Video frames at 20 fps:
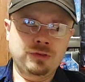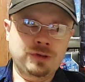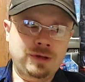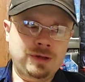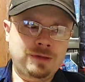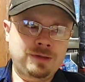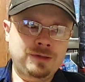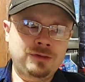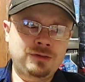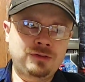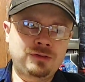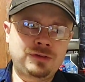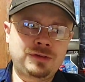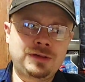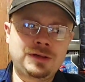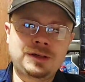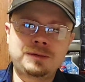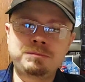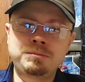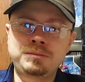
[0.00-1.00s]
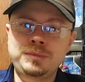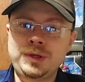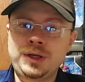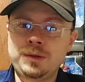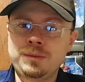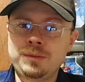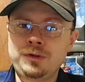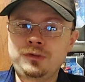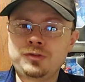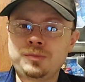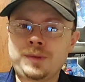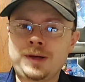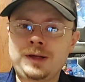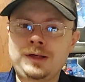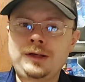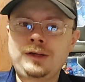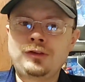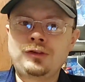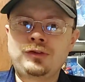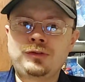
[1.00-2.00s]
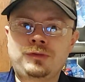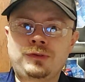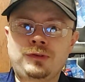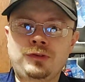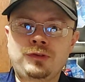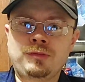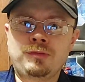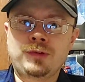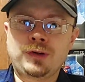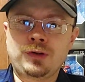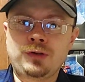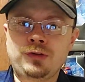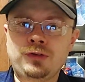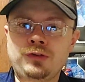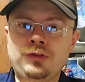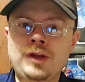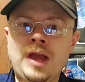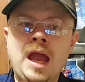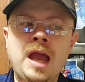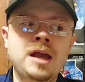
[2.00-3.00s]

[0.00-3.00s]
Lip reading: like this, and give me some ideas for some verses.